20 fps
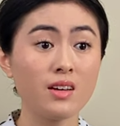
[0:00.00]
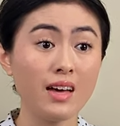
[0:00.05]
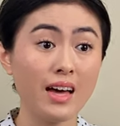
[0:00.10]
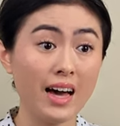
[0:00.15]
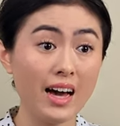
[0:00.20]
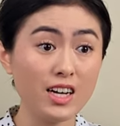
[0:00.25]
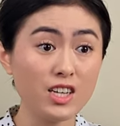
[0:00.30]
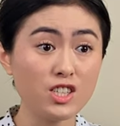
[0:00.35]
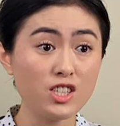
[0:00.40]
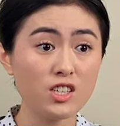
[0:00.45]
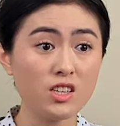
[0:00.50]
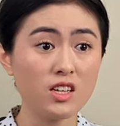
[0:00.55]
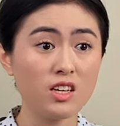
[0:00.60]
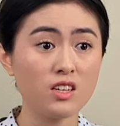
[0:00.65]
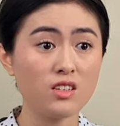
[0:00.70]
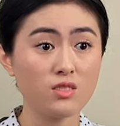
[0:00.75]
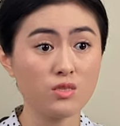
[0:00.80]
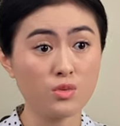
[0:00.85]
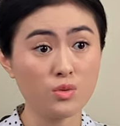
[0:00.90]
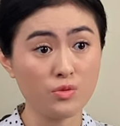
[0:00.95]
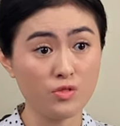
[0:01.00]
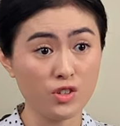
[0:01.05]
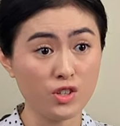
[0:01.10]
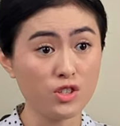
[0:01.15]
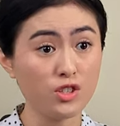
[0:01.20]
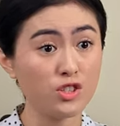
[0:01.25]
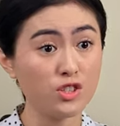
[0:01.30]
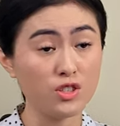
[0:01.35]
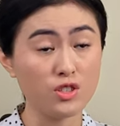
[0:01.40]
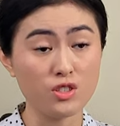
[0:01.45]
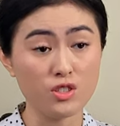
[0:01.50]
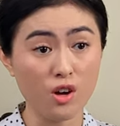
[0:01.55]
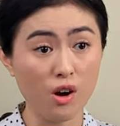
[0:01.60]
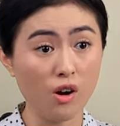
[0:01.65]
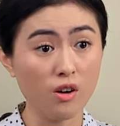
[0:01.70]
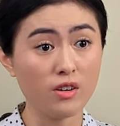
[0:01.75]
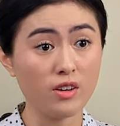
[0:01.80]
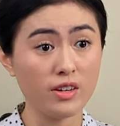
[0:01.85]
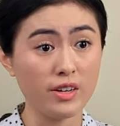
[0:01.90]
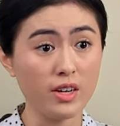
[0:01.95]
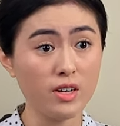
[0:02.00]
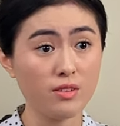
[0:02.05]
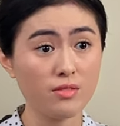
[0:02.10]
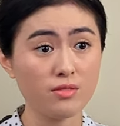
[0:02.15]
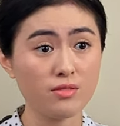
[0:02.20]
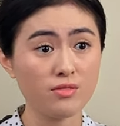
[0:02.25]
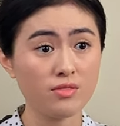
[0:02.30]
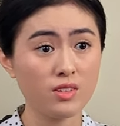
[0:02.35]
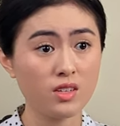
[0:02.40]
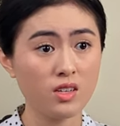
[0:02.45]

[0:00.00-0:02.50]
Actually, two versions are enough.